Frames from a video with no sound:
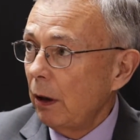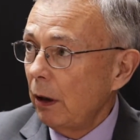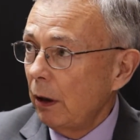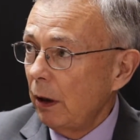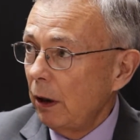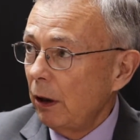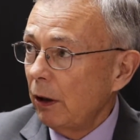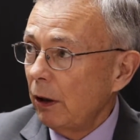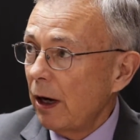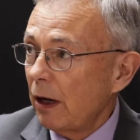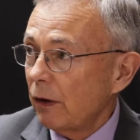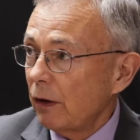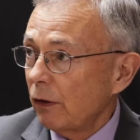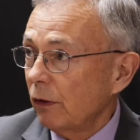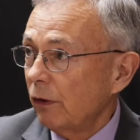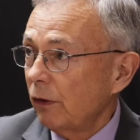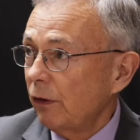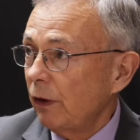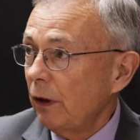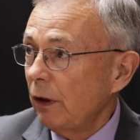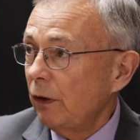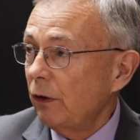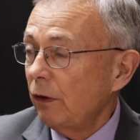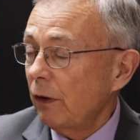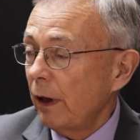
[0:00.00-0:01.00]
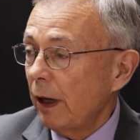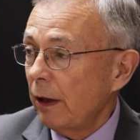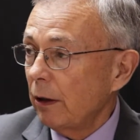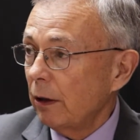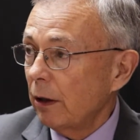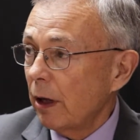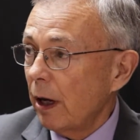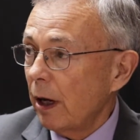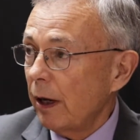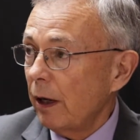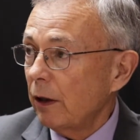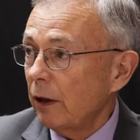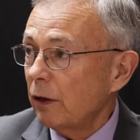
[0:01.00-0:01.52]
International Seed Standard,
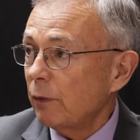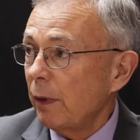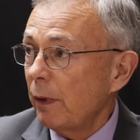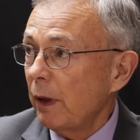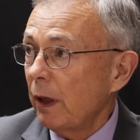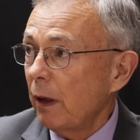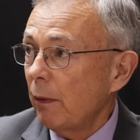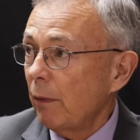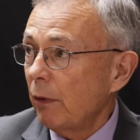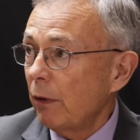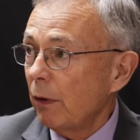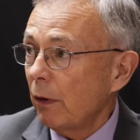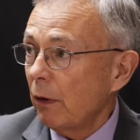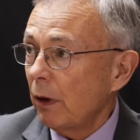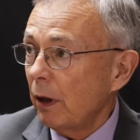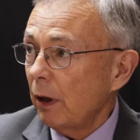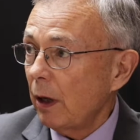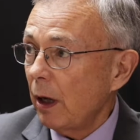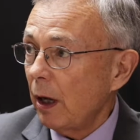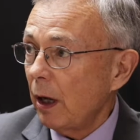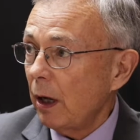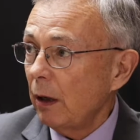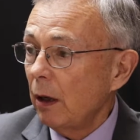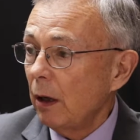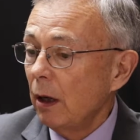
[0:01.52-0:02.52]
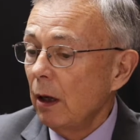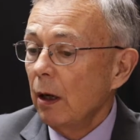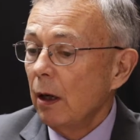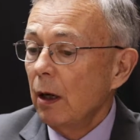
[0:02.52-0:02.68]
ISPM 38,